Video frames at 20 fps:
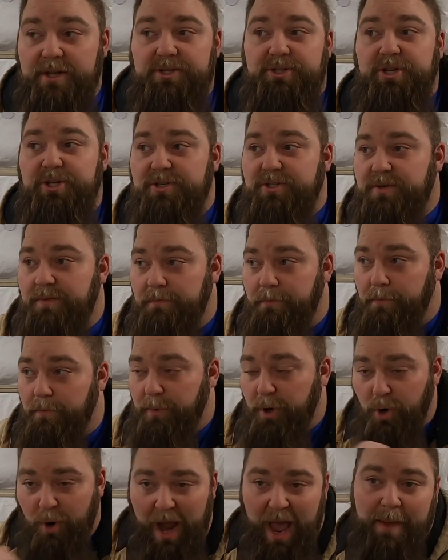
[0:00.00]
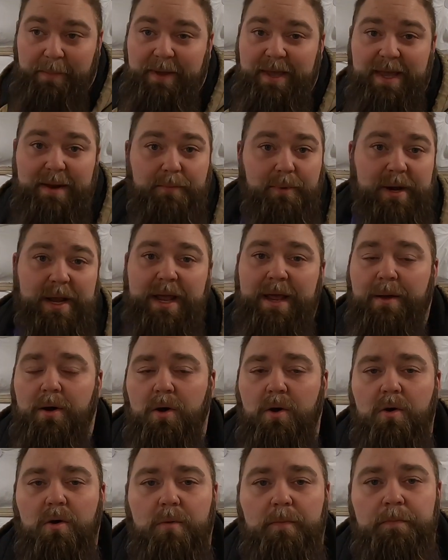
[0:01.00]
just grabbing and bringing it
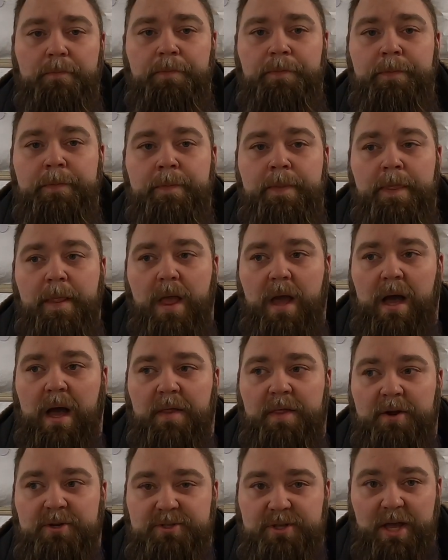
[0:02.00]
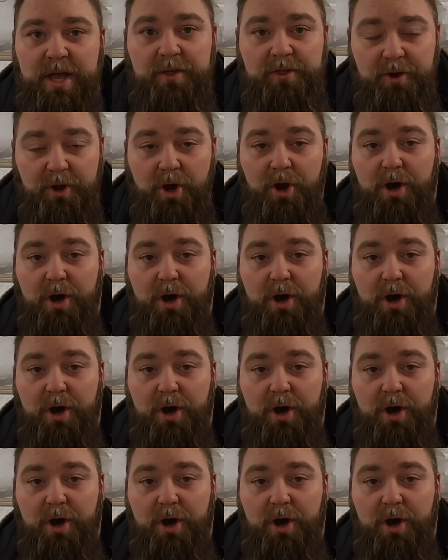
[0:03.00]
home There's the other